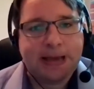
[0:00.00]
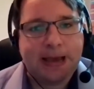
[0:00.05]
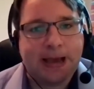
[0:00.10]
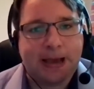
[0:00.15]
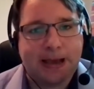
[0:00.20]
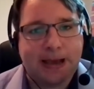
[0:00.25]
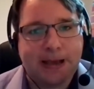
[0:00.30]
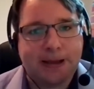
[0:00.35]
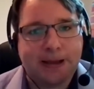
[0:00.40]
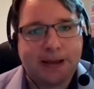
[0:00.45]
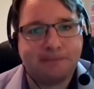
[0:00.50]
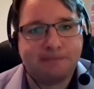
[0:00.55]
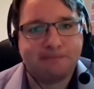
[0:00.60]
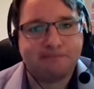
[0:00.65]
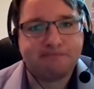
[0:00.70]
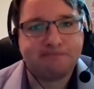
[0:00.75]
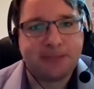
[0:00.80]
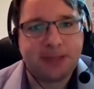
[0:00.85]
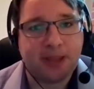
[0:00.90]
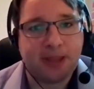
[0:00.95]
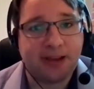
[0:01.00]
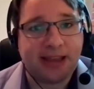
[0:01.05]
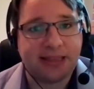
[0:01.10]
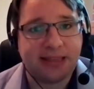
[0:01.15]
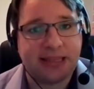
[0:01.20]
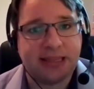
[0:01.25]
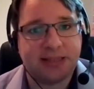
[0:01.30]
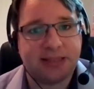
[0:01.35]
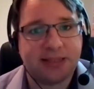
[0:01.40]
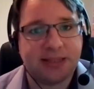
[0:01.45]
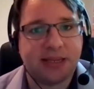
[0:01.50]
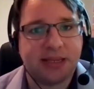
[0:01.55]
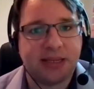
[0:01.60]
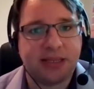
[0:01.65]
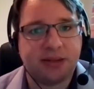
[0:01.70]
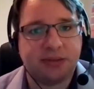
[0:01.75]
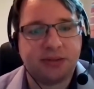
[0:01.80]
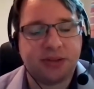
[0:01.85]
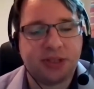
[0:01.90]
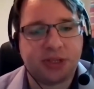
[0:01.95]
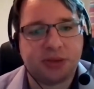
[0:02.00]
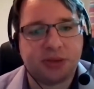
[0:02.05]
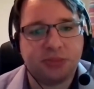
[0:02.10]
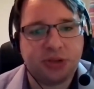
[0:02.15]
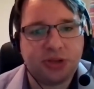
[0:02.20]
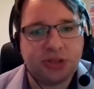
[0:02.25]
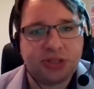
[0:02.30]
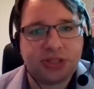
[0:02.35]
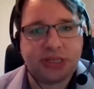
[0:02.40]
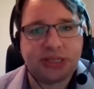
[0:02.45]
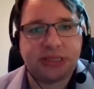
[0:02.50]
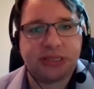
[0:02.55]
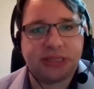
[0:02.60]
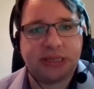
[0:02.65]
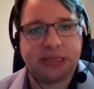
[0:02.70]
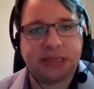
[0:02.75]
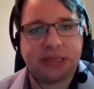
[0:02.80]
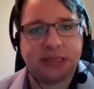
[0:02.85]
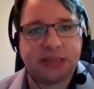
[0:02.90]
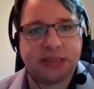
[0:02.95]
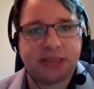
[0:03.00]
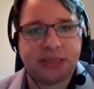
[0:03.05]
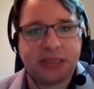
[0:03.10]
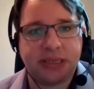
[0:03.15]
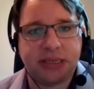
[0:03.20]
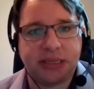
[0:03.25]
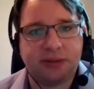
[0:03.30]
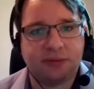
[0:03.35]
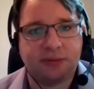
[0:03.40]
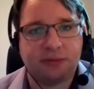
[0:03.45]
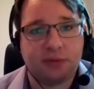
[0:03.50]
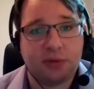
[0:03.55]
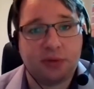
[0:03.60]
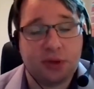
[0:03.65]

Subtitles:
You know, at the end of the day, they're in the community and they can see